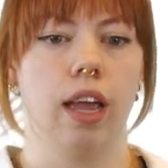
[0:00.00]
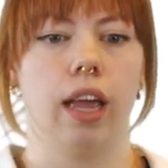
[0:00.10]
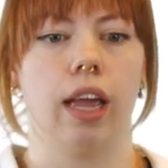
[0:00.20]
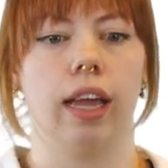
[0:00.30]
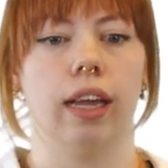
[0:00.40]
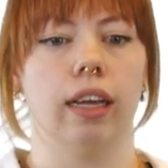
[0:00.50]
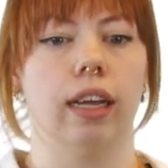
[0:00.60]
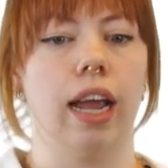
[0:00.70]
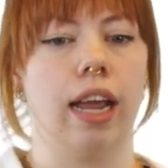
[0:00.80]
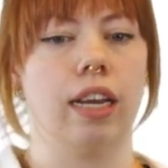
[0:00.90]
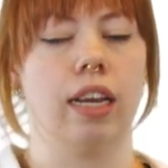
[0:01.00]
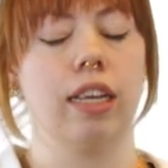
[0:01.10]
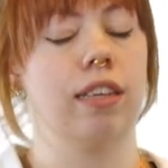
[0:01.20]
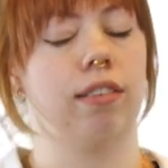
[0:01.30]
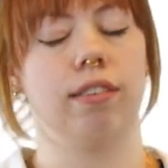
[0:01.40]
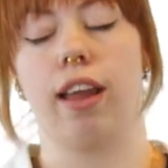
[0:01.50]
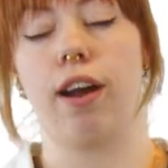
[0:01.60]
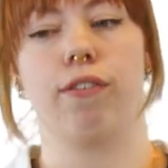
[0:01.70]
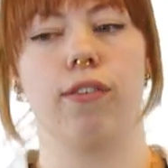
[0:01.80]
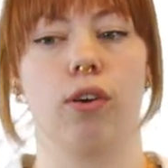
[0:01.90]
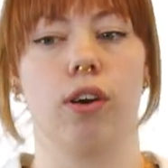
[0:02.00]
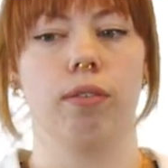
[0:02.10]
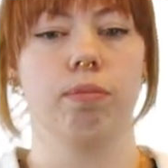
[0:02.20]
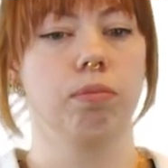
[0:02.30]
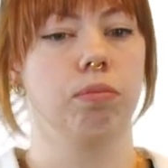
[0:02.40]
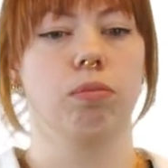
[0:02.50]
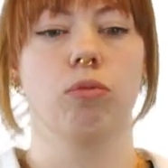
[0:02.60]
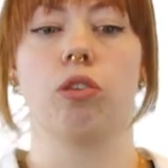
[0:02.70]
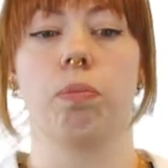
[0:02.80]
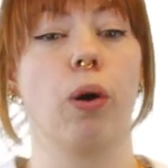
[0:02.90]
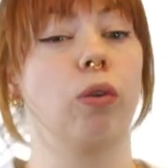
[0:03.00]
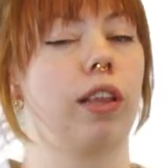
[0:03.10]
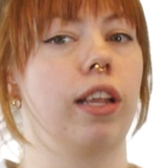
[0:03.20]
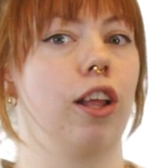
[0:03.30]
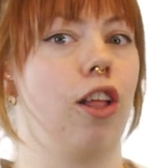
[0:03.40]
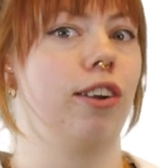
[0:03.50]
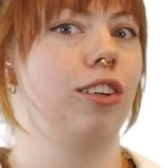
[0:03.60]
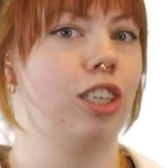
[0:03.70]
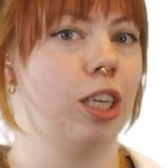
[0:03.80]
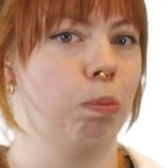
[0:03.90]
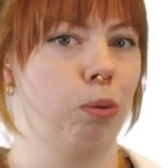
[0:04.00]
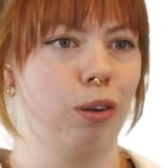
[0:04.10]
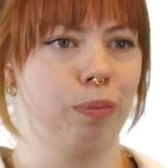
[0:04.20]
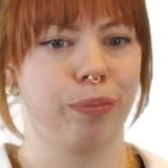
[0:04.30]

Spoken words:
and is therefore supposedly a lot cheaper.